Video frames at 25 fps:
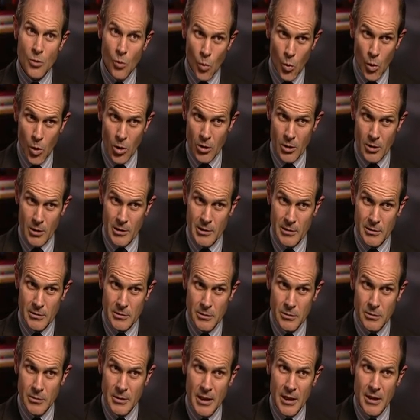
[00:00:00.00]
work.
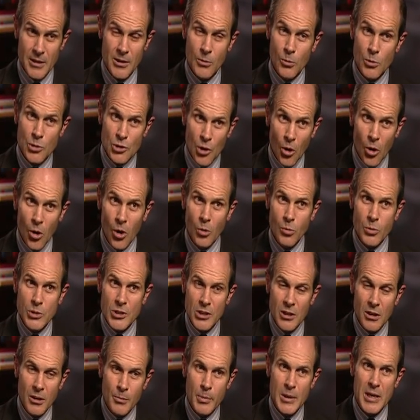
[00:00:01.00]
Okay? There was always
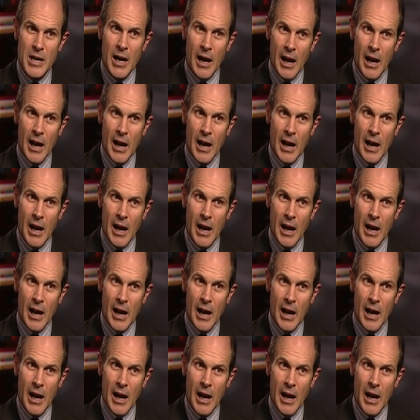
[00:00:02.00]
going to be a